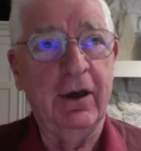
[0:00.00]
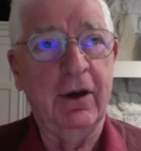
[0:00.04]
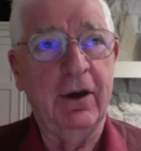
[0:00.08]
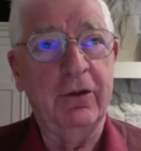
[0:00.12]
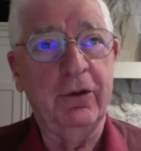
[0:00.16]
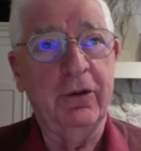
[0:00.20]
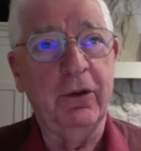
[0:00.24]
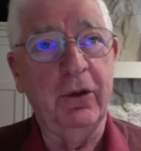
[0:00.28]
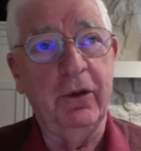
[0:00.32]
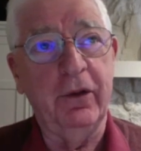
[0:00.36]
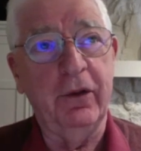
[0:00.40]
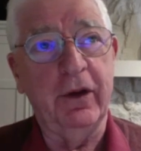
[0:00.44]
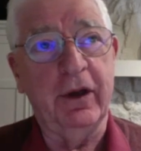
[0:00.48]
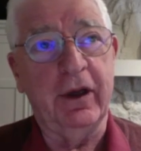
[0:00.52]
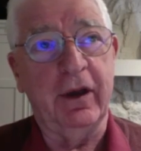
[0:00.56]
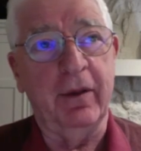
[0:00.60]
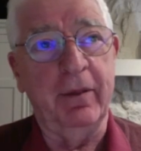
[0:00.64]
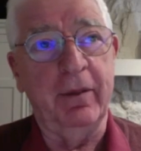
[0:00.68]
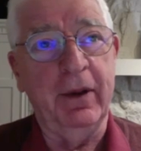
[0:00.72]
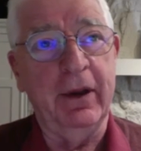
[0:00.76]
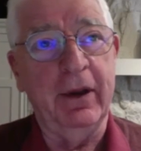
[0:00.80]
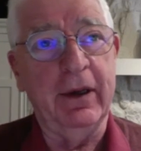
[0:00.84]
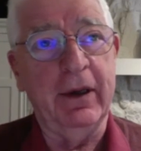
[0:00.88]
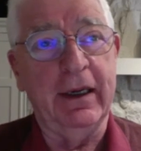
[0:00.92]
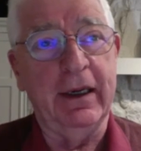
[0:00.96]
through the
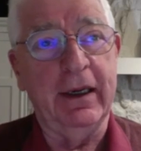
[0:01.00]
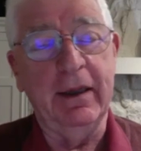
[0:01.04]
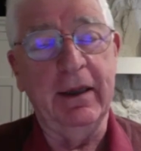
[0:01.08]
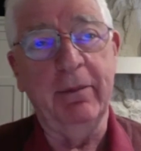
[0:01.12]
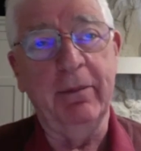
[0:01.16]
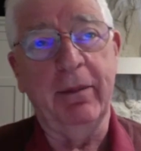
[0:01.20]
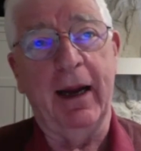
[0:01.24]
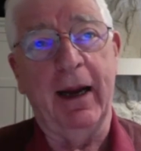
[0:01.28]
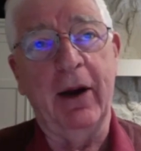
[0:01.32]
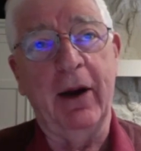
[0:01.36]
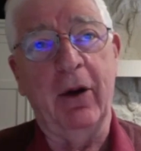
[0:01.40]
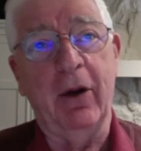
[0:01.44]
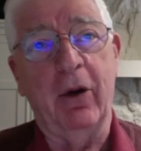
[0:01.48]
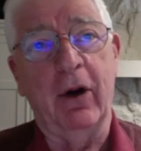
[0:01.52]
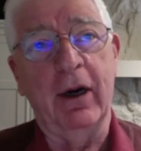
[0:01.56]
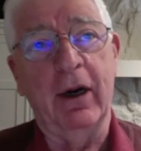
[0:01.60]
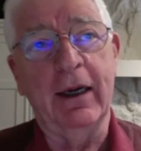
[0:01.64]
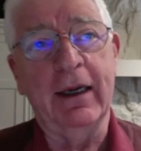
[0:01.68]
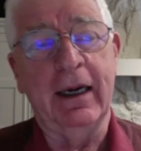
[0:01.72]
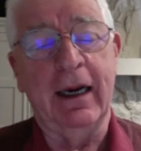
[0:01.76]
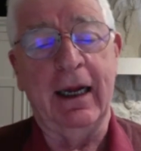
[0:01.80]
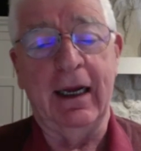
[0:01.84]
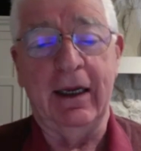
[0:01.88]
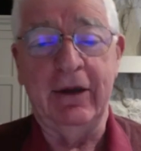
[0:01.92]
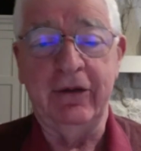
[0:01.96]
community by
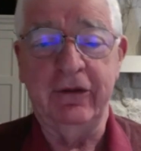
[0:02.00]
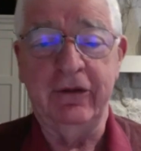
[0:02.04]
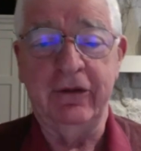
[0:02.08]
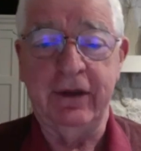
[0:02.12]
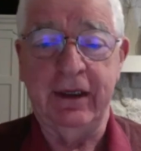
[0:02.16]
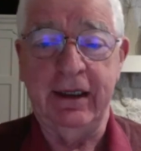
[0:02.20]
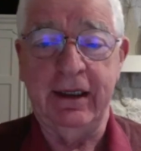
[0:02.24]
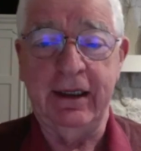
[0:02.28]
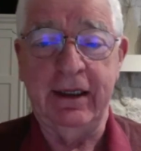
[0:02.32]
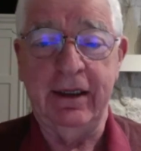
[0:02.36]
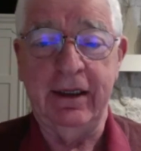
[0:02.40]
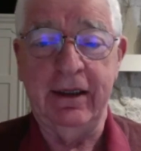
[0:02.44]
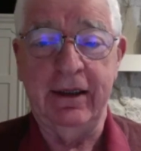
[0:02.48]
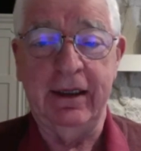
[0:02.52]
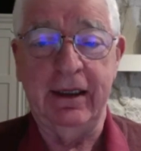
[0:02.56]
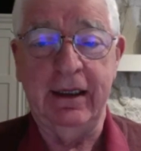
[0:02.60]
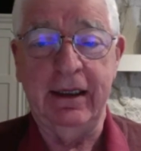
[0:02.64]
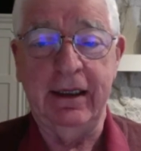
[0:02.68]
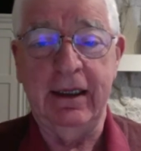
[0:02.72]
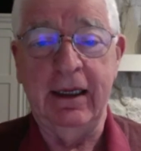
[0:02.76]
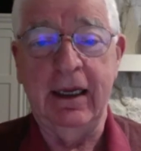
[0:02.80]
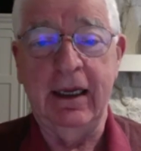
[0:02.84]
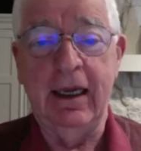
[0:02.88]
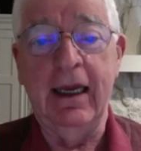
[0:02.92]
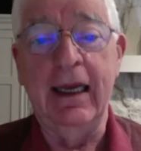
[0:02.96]
organizing
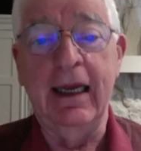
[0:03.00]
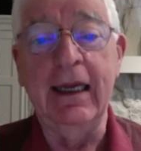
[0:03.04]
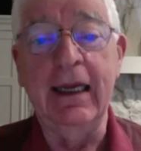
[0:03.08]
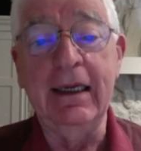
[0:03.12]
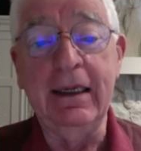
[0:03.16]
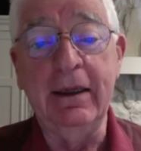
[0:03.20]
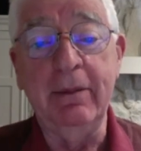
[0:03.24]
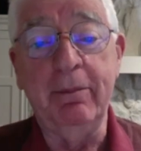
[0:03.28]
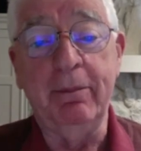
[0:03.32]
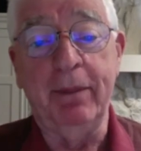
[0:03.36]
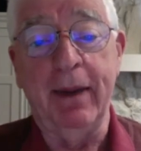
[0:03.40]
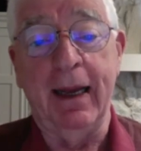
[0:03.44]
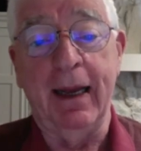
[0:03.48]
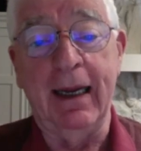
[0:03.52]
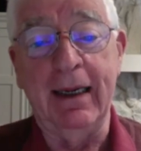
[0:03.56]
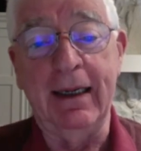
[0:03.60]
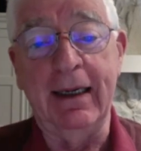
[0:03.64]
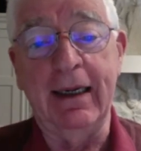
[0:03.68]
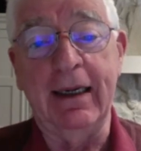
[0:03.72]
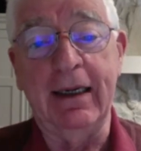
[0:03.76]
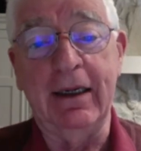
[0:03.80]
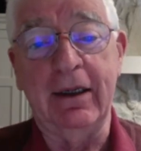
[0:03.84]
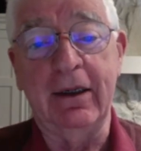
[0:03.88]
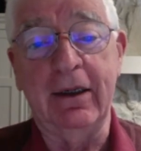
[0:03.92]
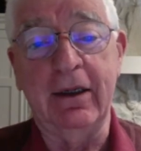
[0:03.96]
the
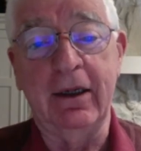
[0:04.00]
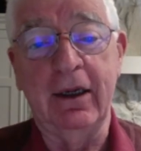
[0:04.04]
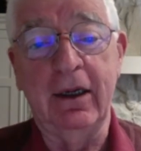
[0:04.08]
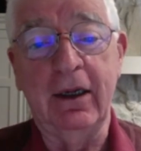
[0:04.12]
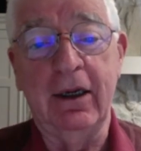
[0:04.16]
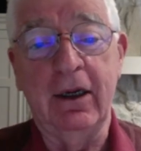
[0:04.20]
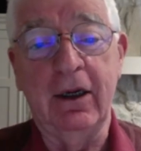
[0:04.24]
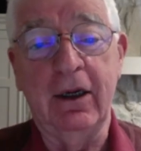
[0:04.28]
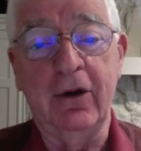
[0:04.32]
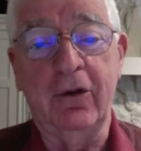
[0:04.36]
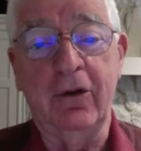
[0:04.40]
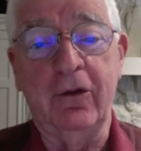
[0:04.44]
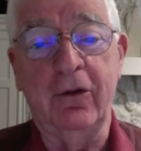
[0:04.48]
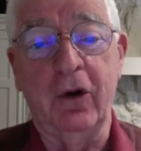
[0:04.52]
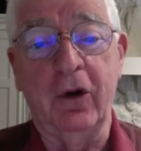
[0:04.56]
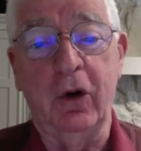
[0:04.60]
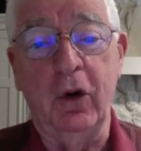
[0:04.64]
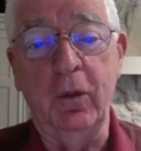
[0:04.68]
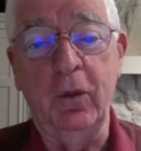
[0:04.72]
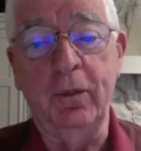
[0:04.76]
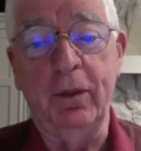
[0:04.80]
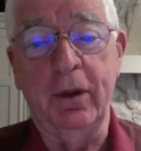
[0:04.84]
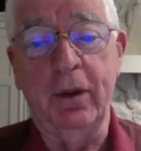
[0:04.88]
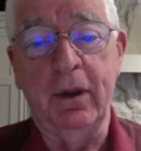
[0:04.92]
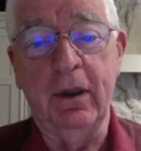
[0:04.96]
independent
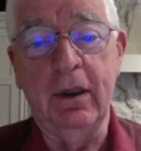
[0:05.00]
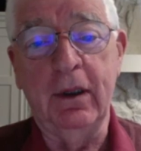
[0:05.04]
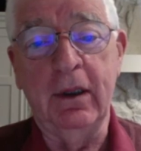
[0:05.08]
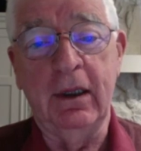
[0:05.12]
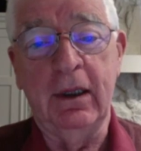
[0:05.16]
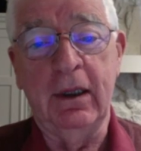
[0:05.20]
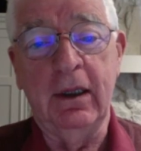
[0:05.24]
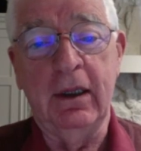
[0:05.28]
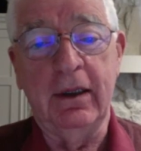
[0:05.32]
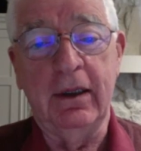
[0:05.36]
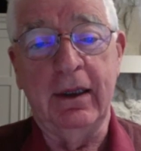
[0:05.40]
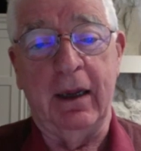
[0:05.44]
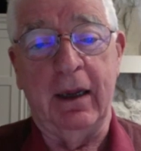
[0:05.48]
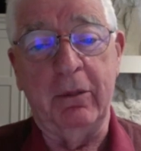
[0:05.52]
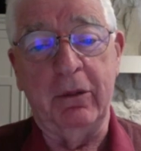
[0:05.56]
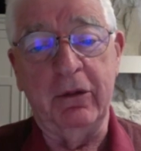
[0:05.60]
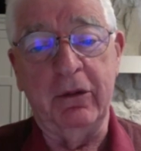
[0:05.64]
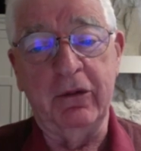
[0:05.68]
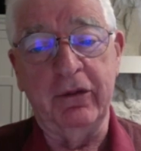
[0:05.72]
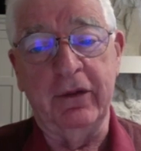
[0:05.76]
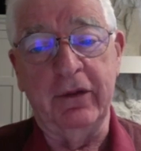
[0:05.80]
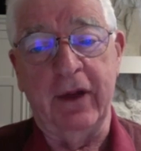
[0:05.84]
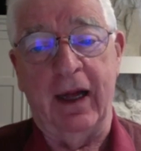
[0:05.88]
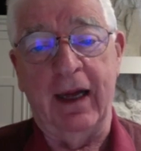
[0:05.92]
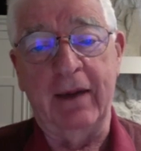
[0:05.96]
group that
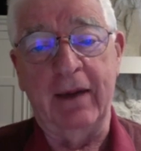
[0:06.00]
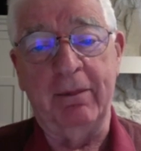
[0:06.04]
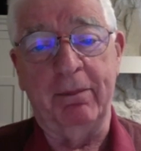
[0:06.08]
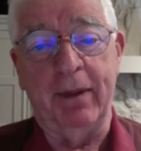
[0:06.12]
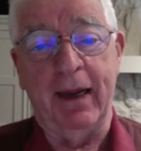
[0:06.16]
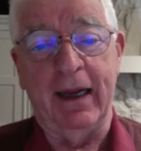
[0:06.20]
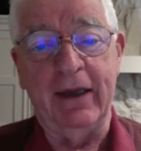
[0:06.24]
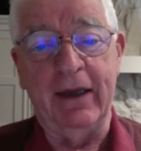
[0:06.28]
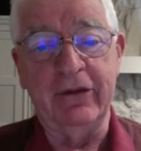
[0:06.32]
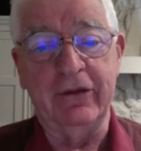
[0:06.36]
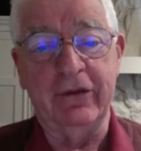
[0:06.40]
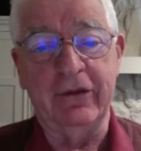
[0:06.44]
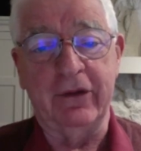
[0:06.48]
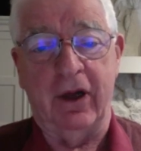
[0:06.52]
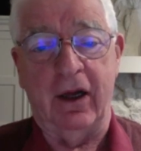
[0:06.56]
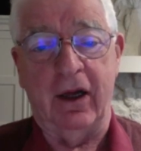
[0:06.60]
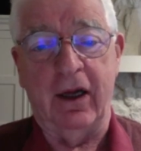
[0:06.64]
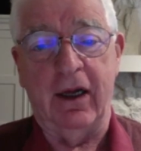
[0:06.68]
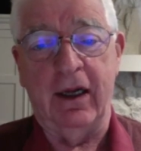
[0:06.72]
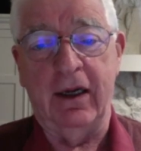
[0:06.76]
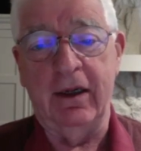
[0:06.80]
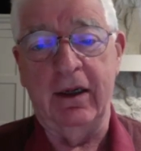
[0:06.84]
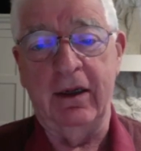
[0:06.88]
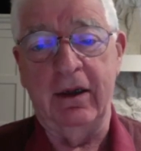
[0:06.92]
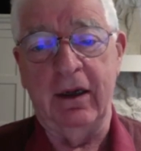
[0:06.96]
was not based
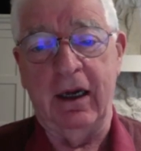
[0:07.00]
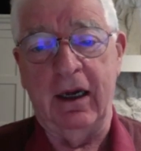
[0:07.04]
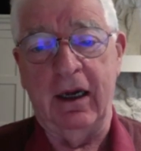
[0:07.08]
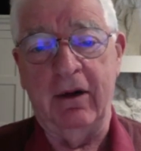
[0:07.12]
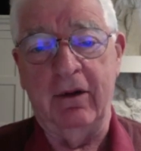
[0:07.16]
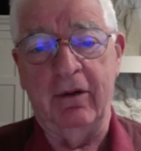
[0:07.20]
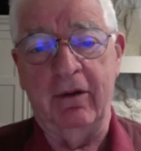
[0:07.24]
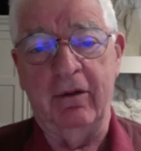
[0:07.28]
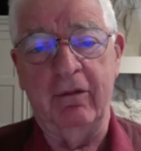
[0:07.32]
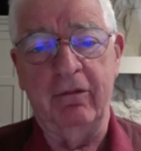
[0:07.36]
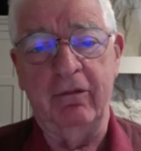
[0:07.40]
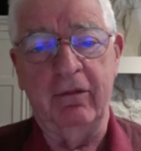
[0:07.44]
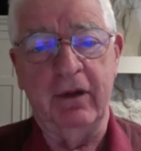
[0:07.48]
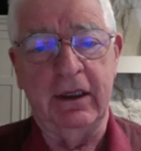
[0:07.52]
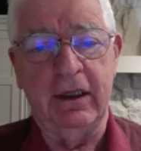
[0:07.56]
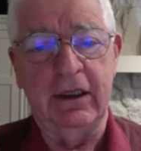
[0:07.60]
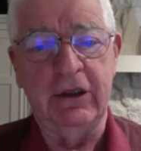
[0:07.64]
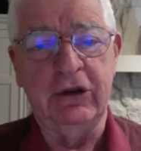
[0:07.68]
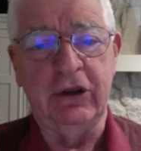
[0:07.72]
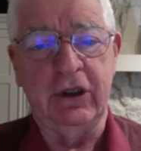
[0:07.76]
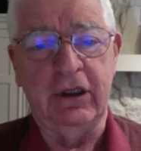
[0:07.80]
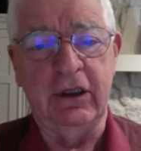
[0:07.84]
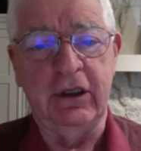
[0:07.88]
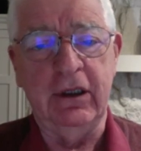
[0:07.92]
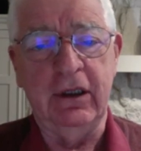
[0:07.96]
on
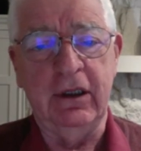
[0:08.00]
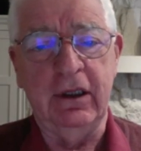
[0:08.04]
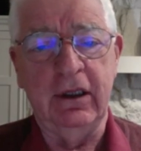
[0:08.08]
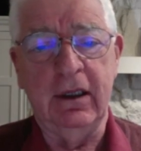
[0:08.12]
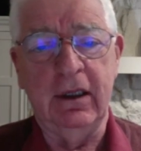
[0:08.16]
religion,